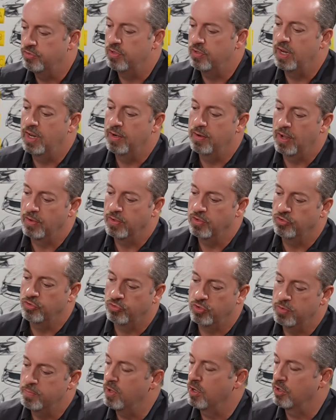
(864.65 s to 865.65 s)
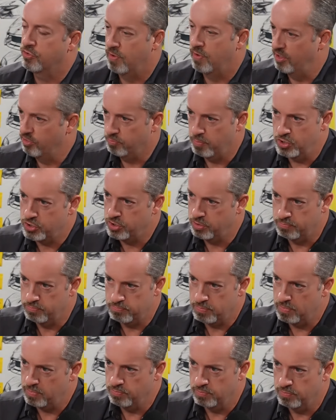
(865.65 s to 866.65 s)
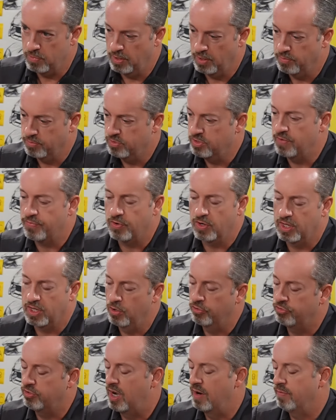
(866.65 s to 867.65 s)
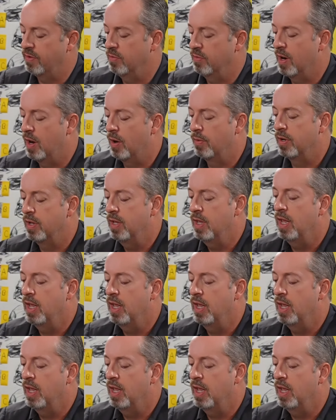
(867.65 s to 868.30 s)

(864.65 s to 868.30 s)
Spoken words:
So you build a transmission, a different gear set every round.